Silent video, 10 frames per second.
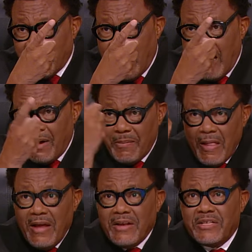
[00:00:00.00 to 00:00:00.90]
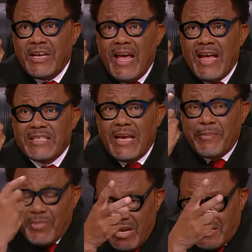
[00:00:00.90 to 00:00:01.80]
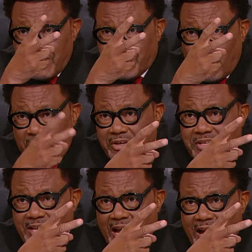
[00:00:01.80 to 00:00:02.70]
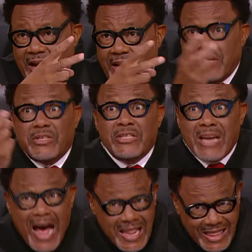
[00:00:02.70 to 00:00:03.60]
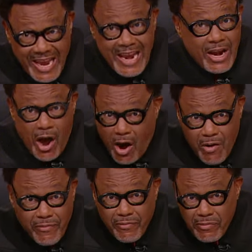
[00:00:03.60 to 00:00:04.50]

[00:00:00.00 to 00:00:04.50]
job. She has a business on the side, and she's not laid off.